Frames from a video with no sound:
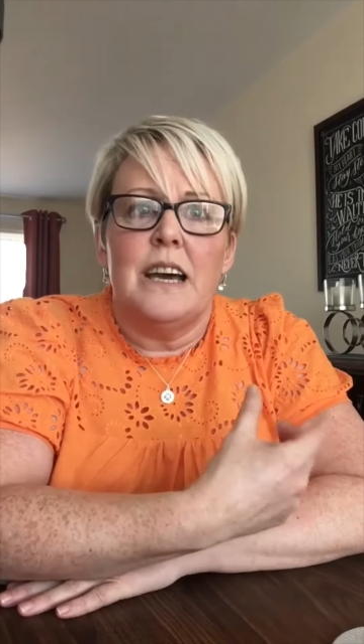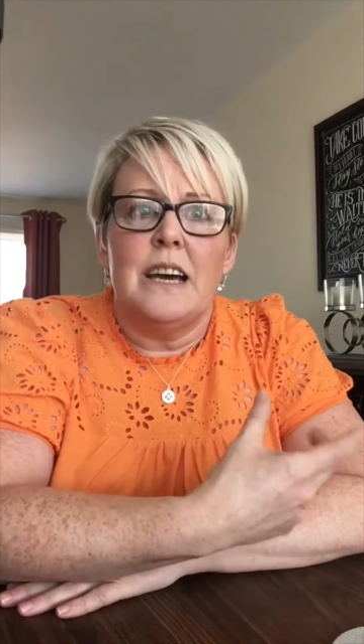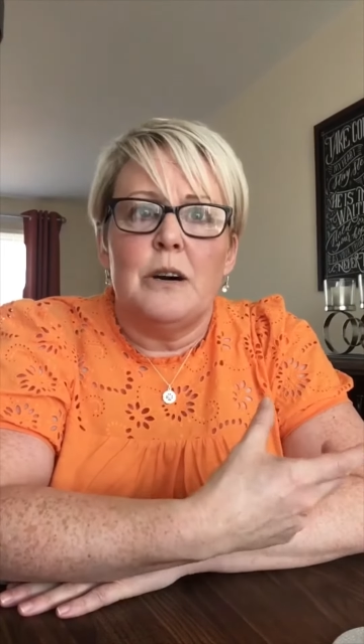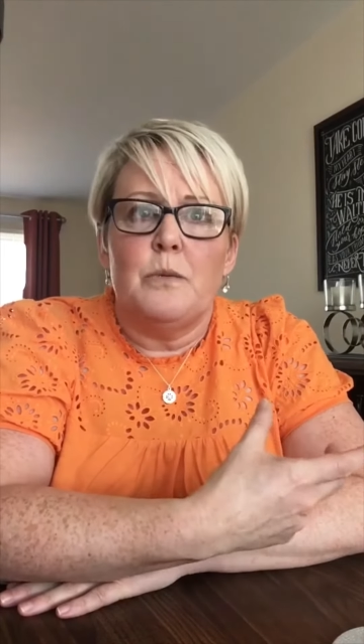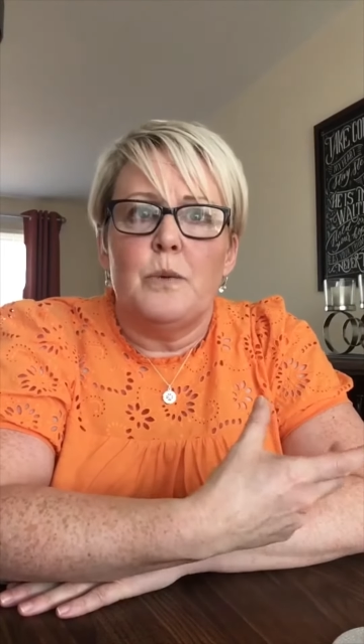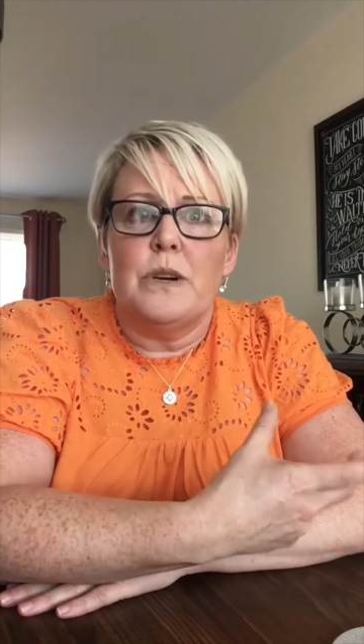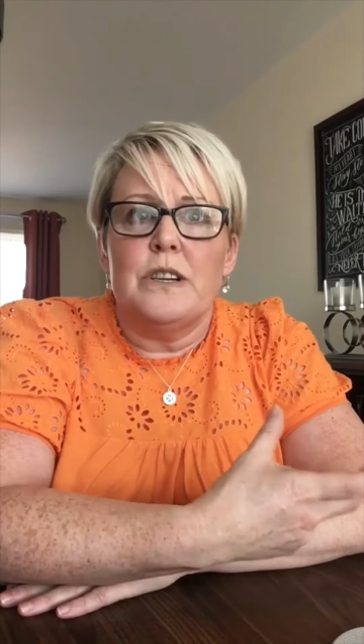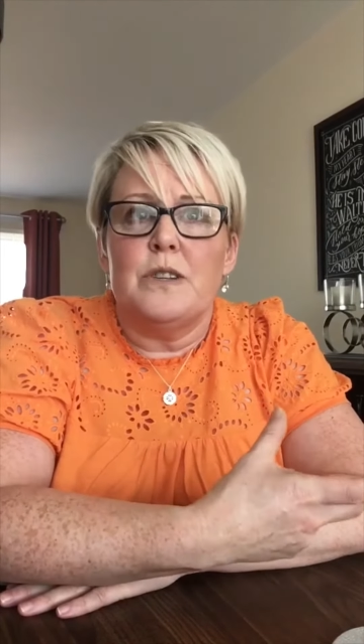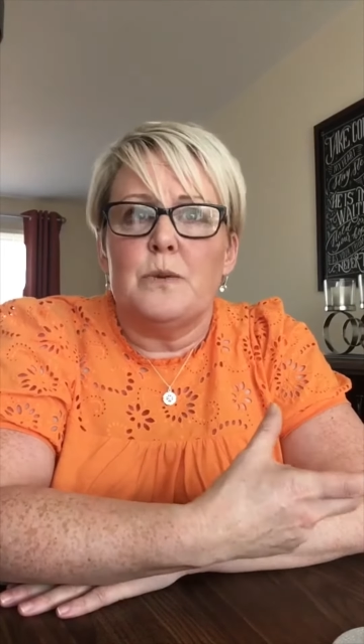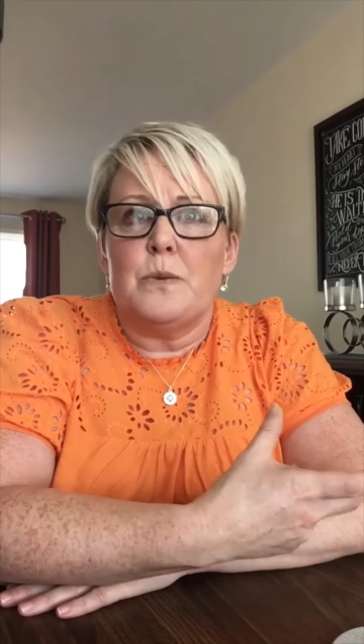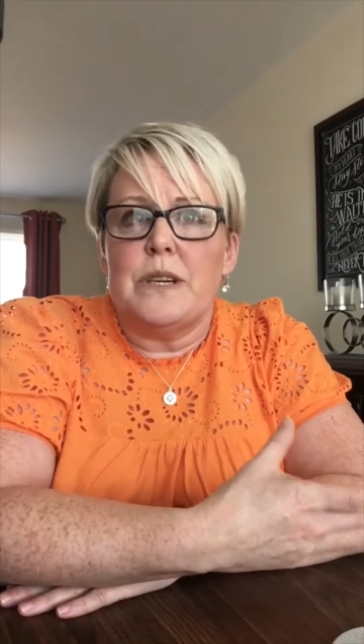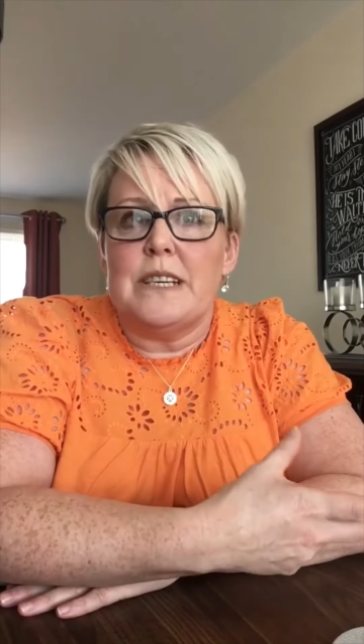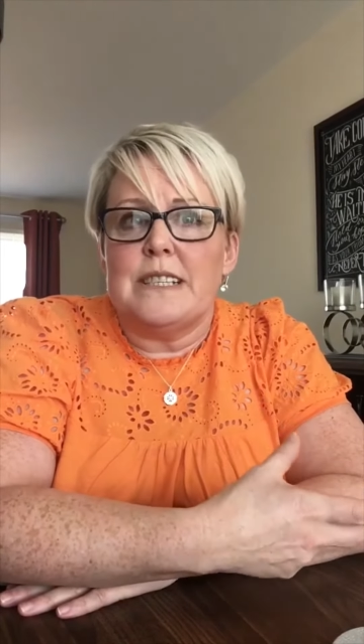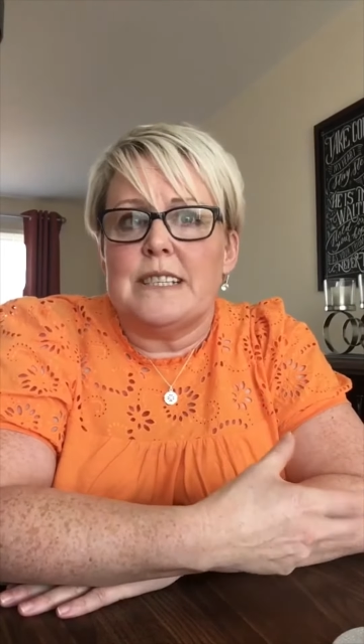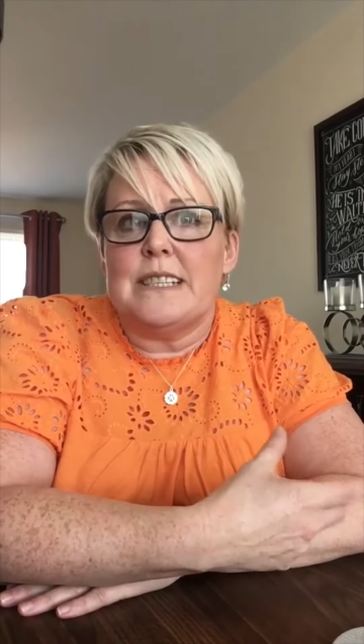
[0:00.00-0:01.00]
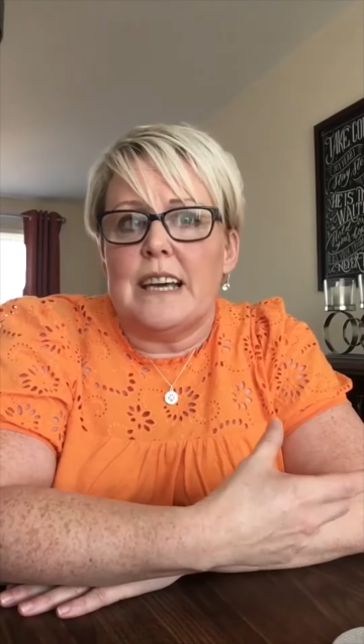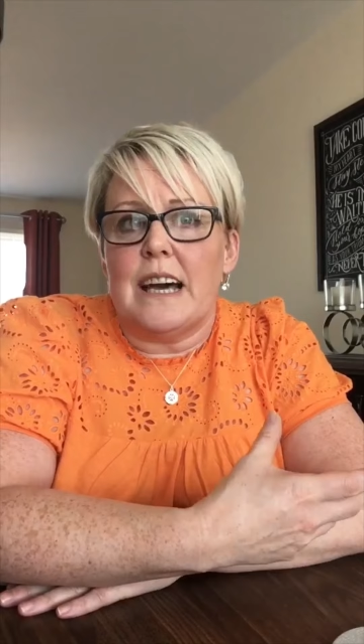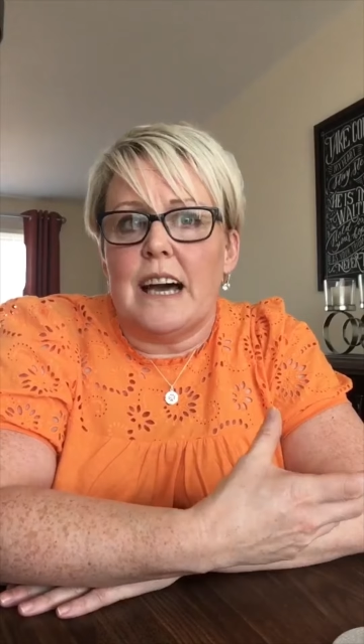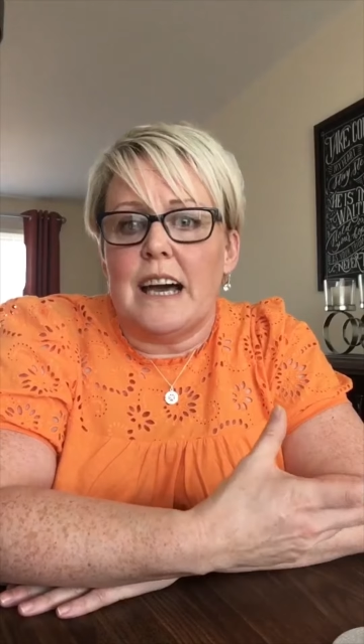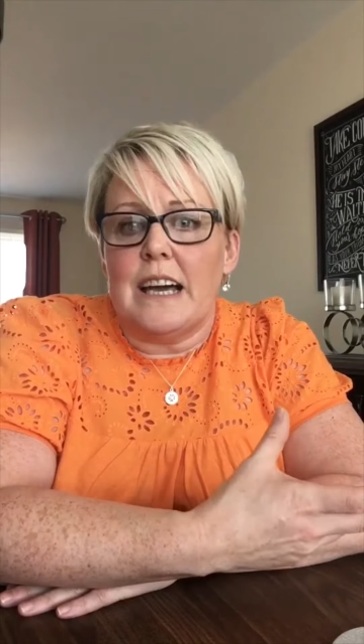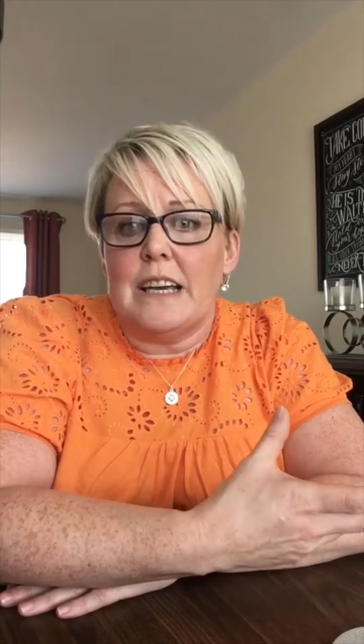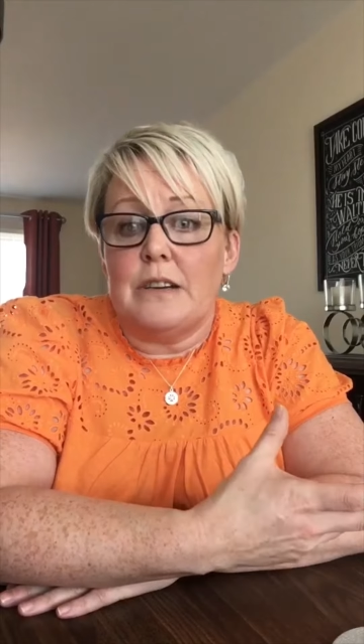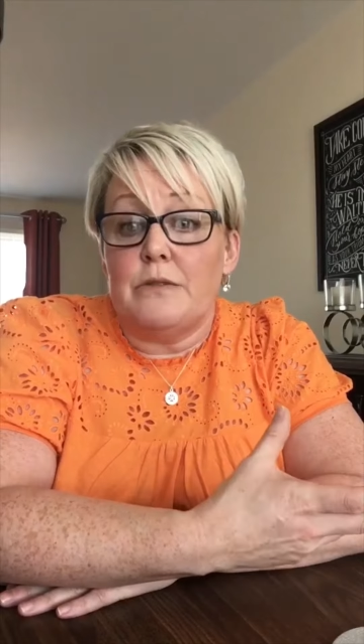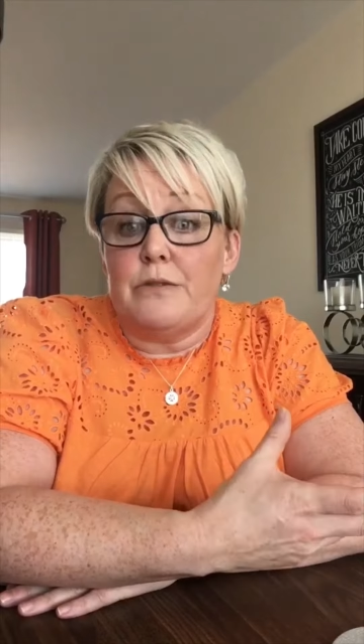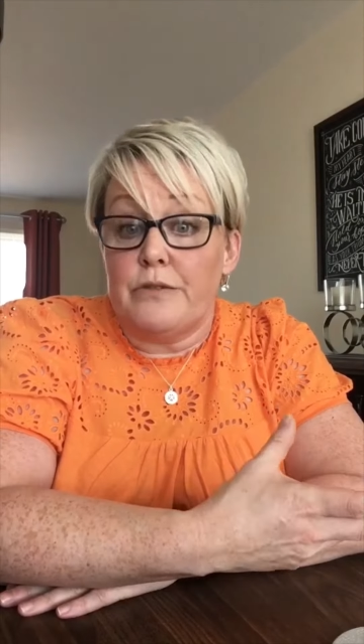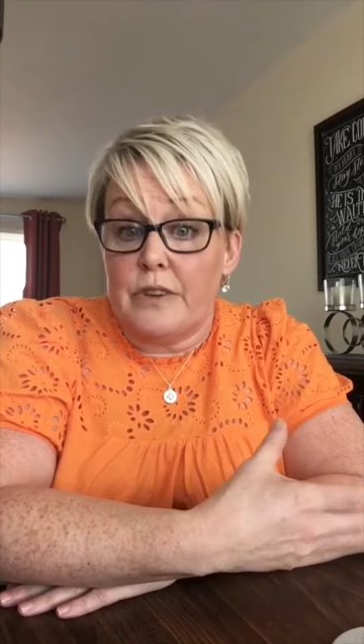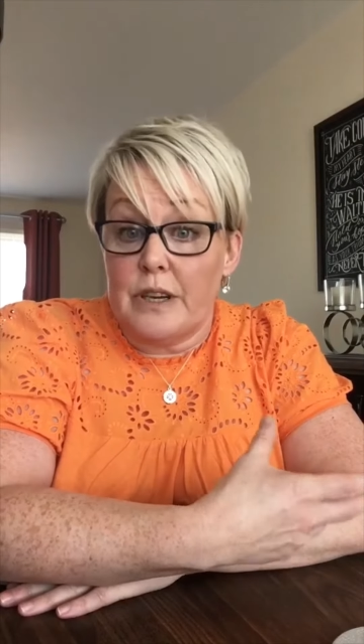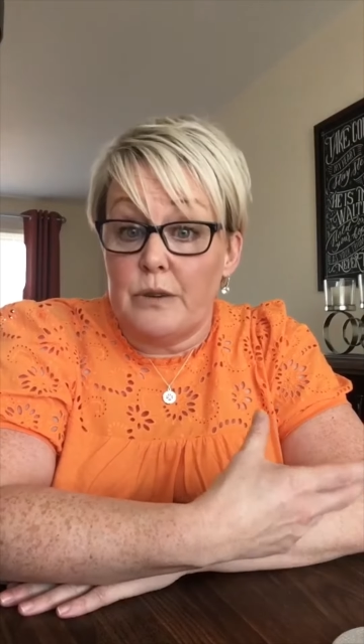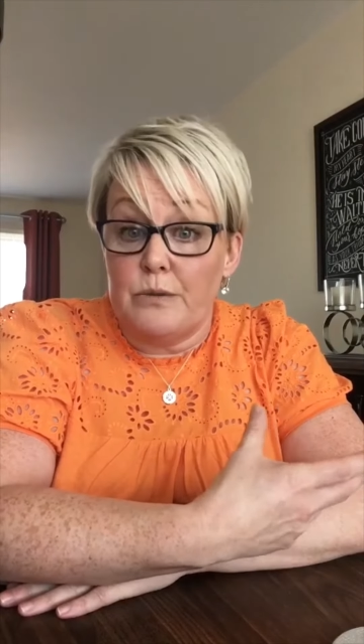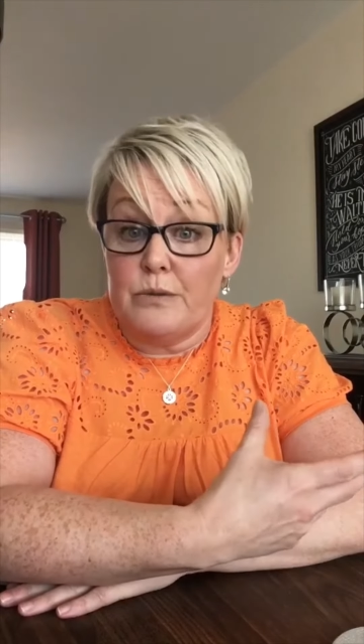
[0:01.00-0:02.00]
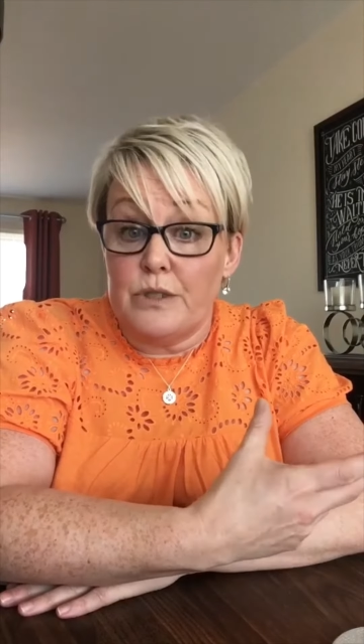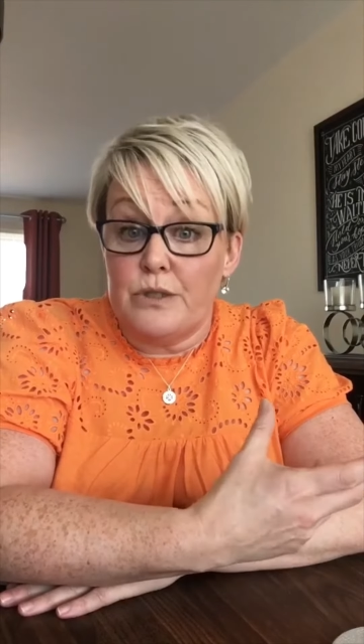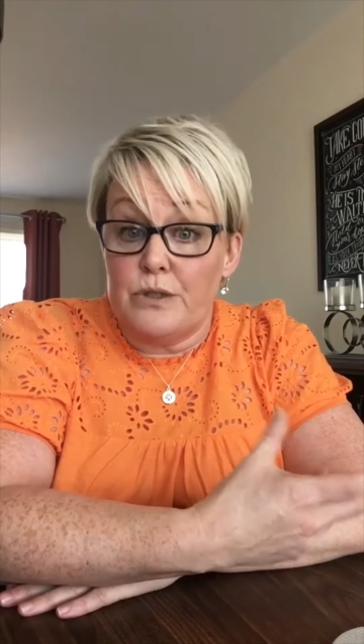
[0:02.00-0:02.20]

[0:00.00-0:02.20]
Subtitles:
One of the ways that I found